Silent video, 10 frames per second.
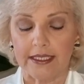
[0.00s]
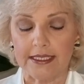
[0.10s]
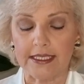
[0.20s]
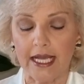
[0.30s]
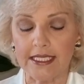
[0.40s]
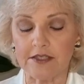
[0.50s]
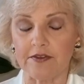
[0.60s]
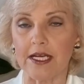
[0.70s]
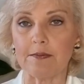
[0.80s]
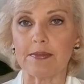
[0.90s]
It can
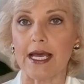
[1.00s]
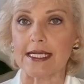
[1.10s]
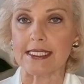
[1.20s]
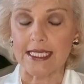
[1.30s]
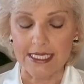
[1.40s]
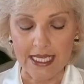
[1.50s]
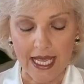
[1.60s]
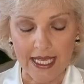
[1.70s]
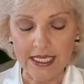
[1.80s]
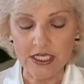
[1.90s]
develop at any
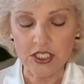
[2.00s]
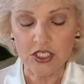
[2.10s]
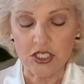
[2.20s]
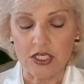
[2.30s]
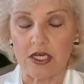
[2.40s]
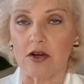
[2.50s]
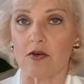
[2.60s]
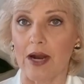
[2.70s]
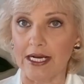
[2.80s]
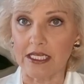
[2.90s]
age,
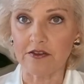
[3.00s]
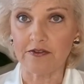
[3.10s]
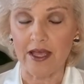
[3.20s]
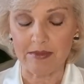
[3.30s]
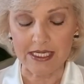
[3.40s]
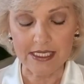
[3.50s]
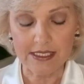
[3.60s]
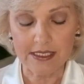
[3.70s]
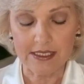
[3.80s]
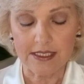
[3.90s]
run in
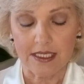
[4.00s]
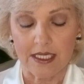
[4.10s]
families,